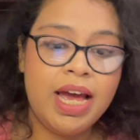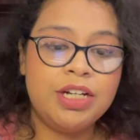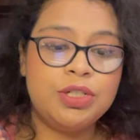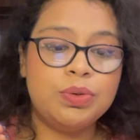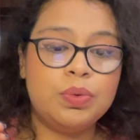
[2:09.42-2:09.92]

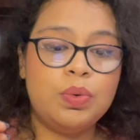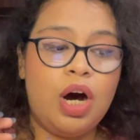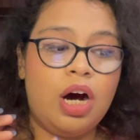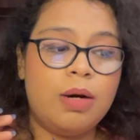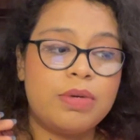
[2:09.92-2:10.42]

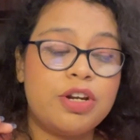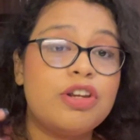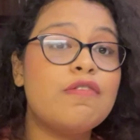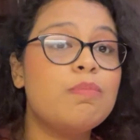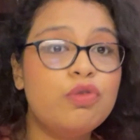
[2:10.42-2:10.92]
to
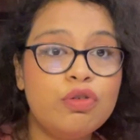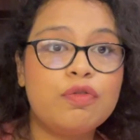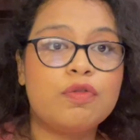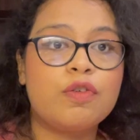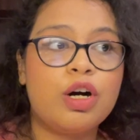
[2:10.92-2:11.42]

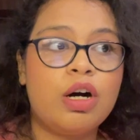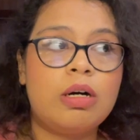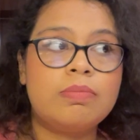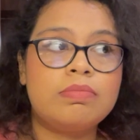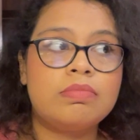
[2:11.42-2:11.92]
remove
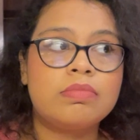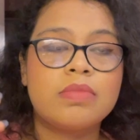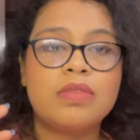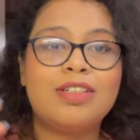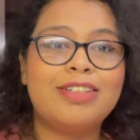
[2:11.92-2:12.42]

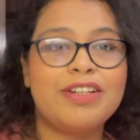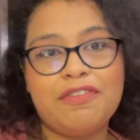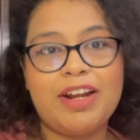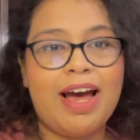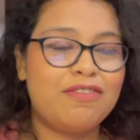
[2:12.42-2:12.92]
the
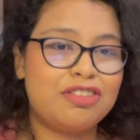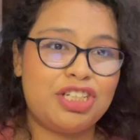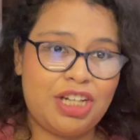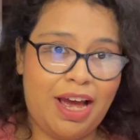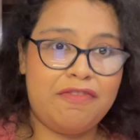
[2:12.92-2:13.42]
riffraff or the
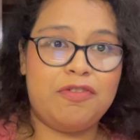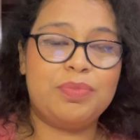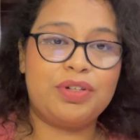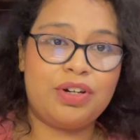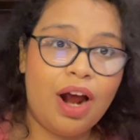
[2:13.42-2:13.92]
chaff
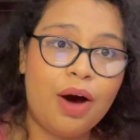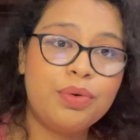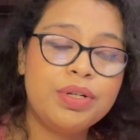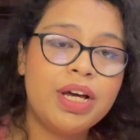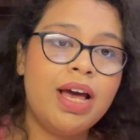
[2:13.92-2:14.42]
from the
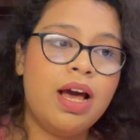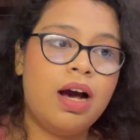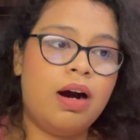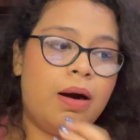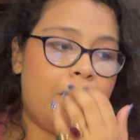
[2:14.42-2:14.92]
crowd,
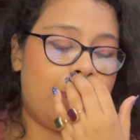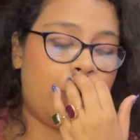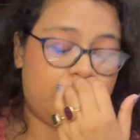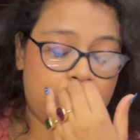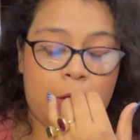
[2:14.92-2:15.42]

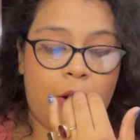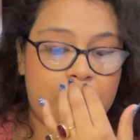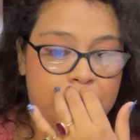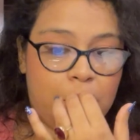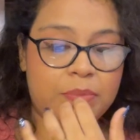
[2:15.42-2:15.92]

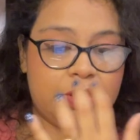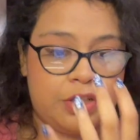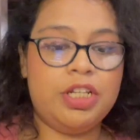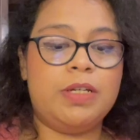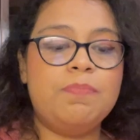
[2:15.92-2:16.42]
from the
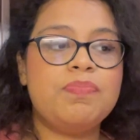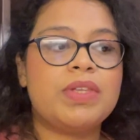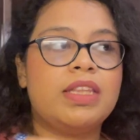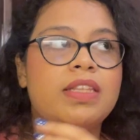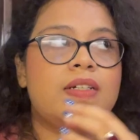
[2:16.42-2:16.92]
cream,
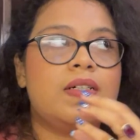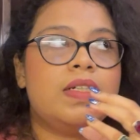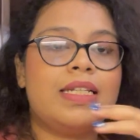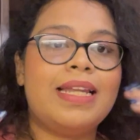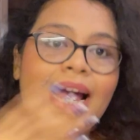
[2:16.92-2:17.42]

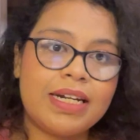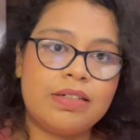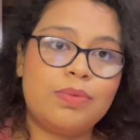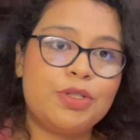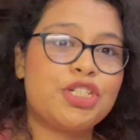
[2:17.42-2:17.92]
the
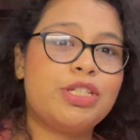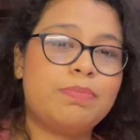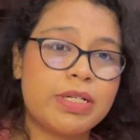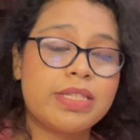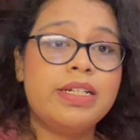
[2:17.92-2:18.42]
latter, which is the
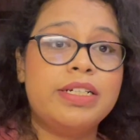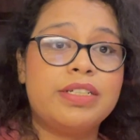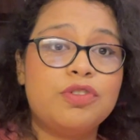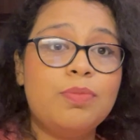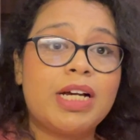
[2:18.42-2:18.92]
personal
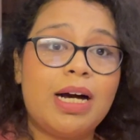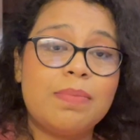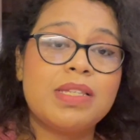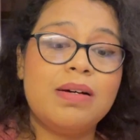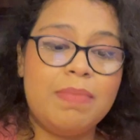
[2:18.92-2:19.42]
interview,
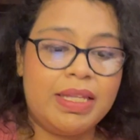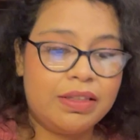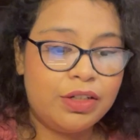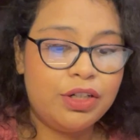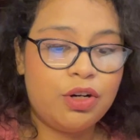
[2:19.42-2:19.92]
becomes a
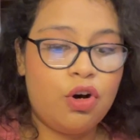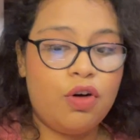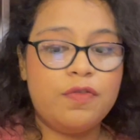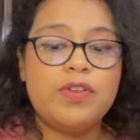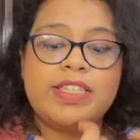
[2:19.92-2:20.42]
method
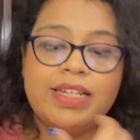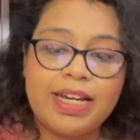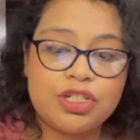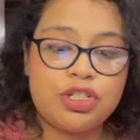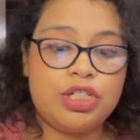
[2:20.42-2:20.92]
of
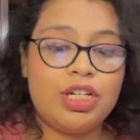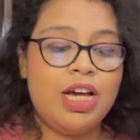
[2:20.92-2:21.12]
selection.